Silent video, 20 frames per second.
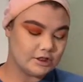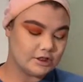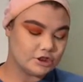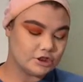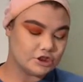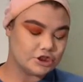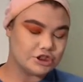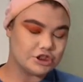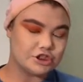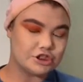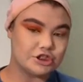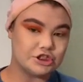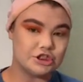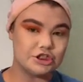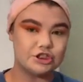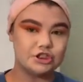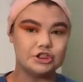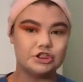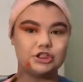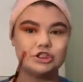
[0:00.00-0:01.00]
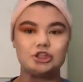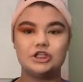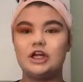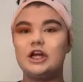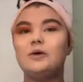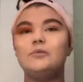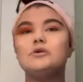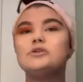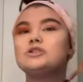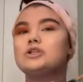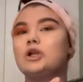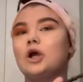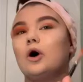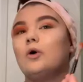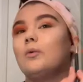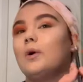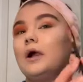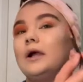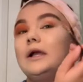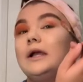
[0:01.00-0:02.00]
he was
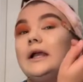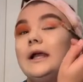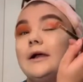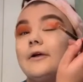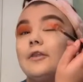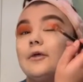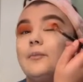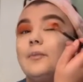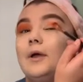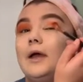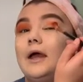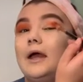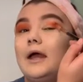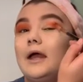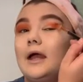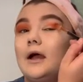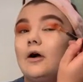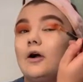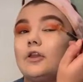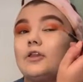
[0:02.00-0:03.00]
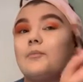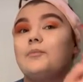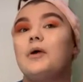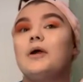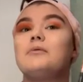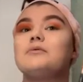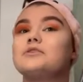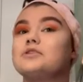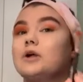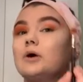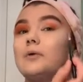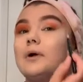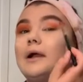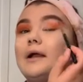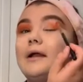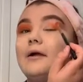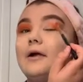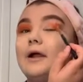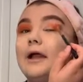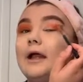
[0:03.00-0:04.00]
nowhere near the pig, or the pig was nowhere
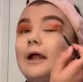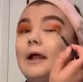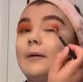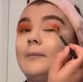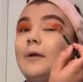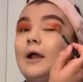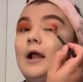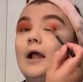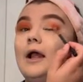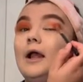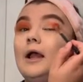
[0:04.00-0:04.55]
near him.